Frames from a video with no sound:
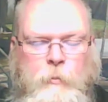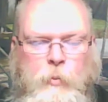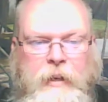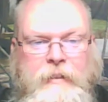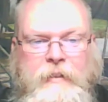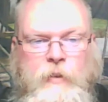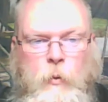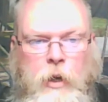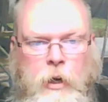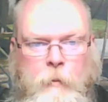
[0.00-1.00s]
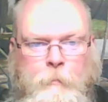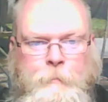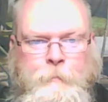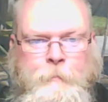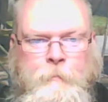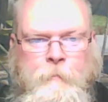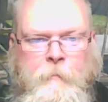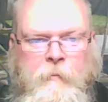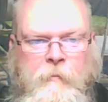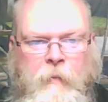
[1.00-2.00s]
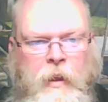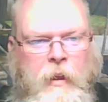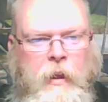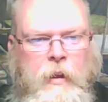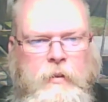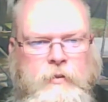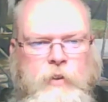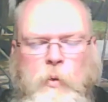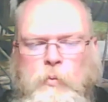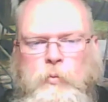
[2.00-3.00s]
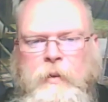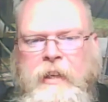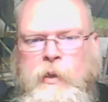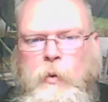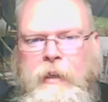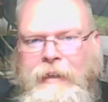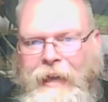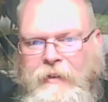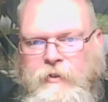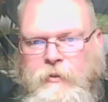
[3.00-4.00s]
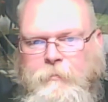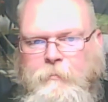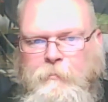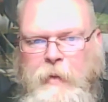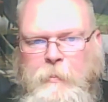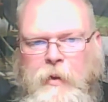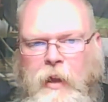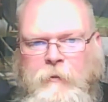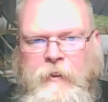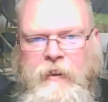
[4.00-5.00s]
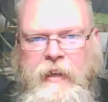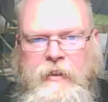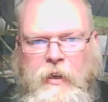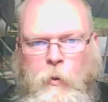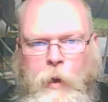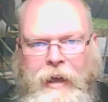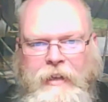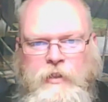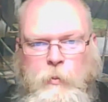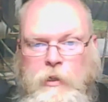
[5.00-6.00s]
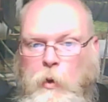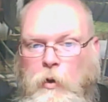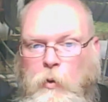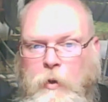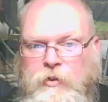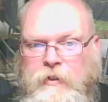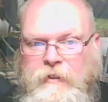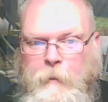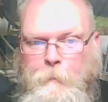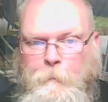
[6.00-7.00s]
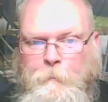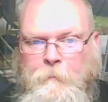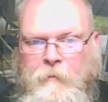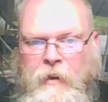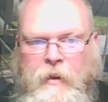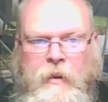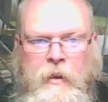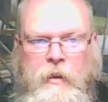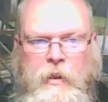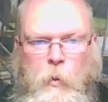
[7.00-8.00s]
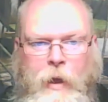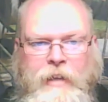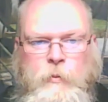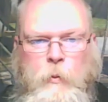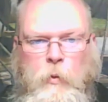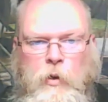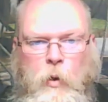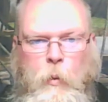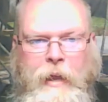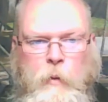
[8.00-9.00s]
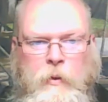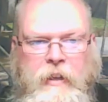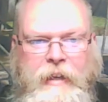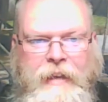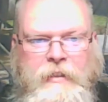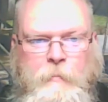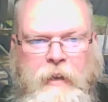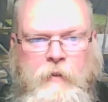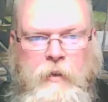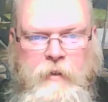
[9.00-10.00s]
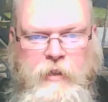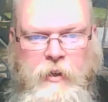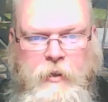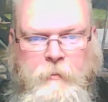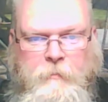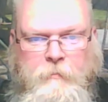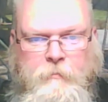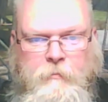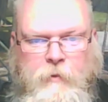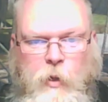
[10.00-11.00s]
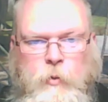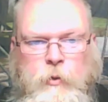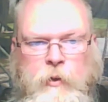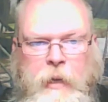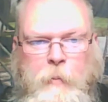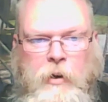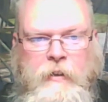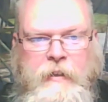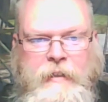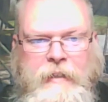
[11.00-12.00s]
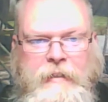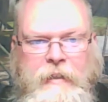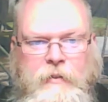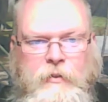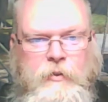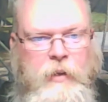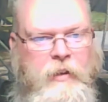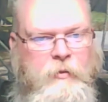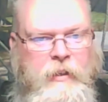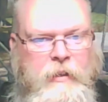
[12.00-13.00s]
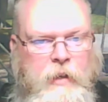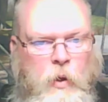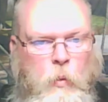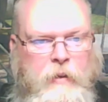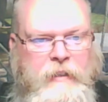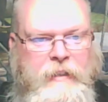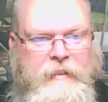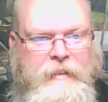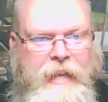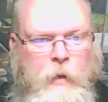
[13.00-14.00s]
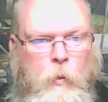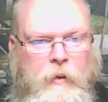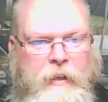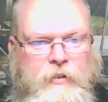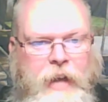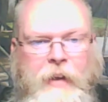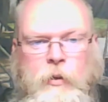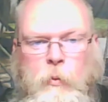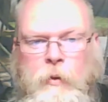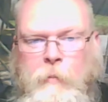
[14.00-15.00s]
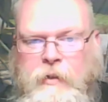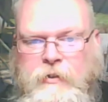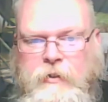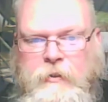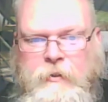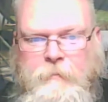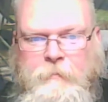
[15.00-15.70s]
brings its own harm. Don't ridicule a guest. People often think they are wise when no one questions them. The wise one will go away when the guests make fun of each other. Those who take part in the teasing do not really know what's at stake while they chatter with monsters.